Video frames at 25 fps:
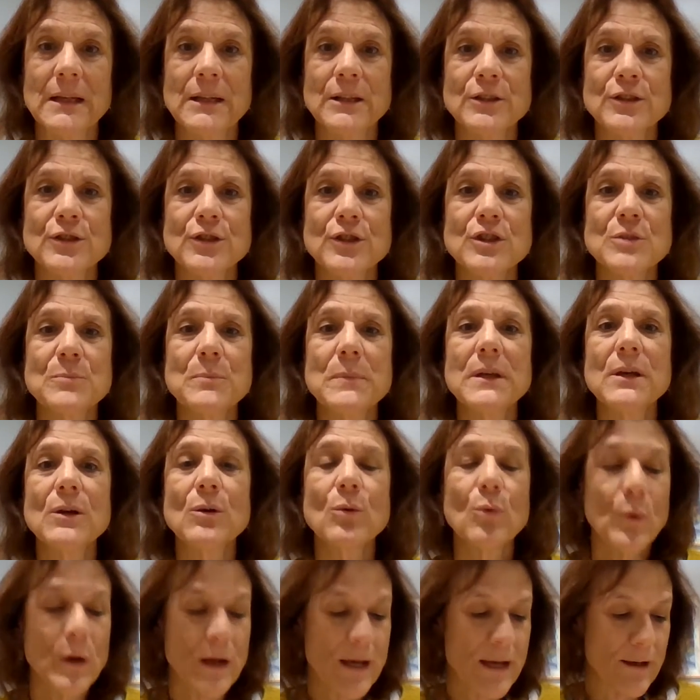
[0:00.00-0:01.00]
Just be
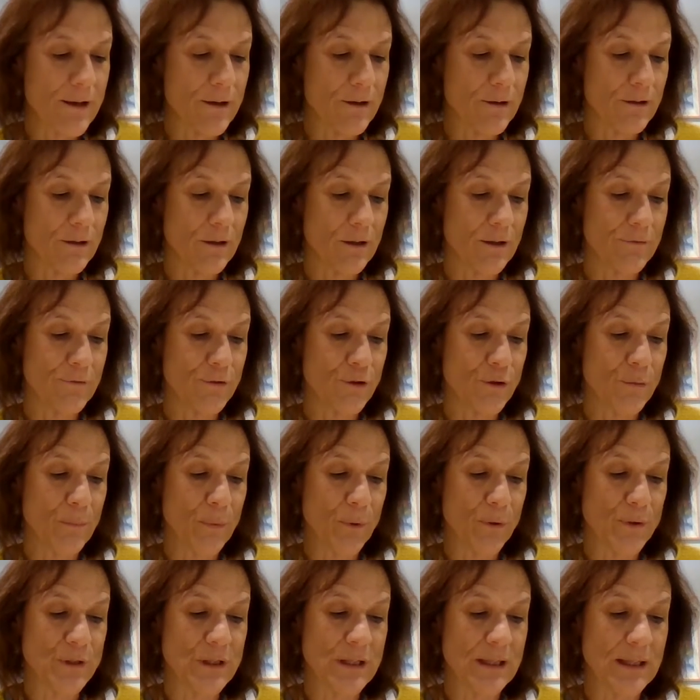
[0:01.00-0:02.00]
aware of your
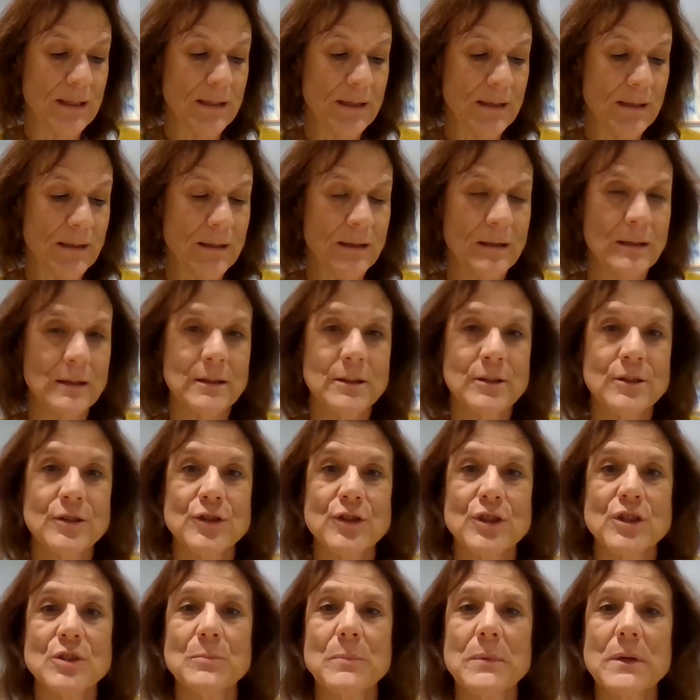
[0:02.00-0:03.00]
body.
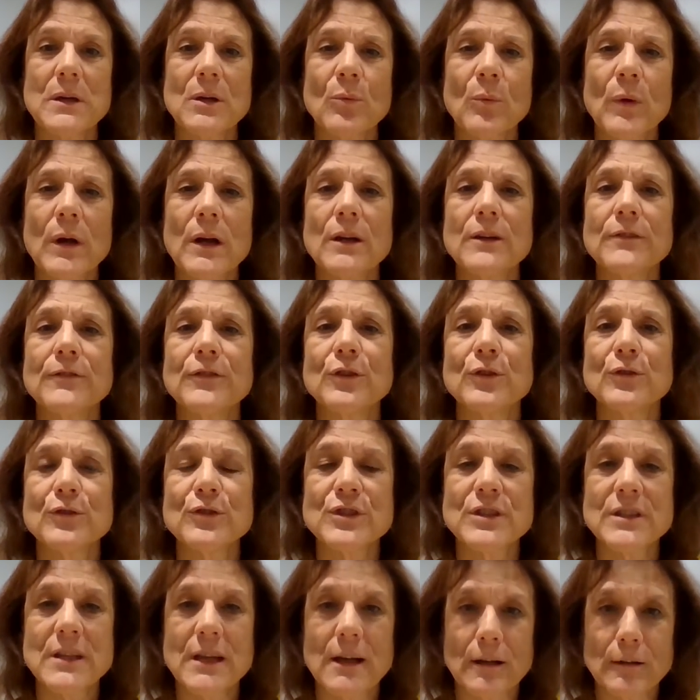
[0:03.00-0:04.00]
Just be aware of
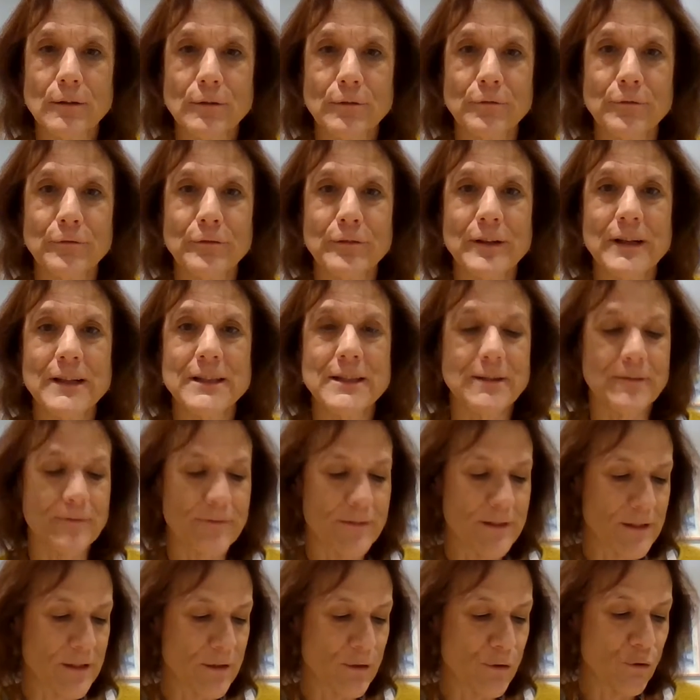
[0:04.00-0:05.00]
yourself as a
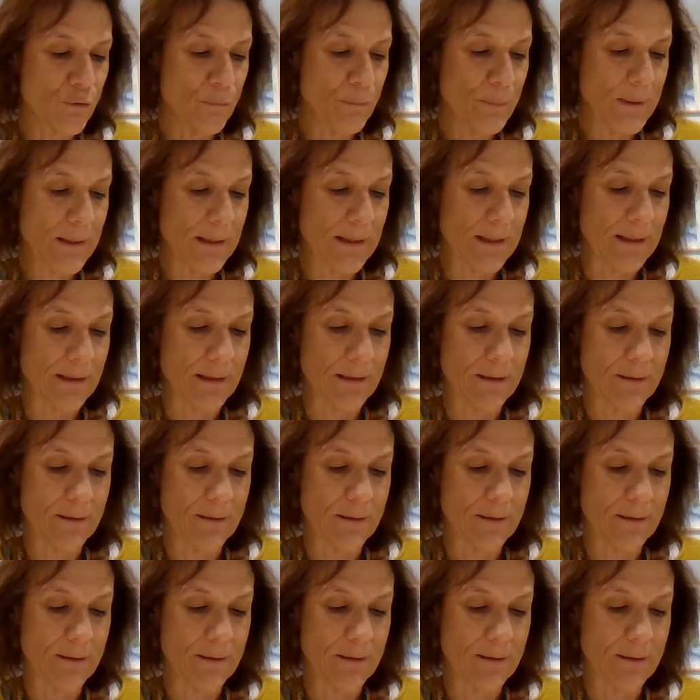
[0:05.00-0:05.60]
physical being.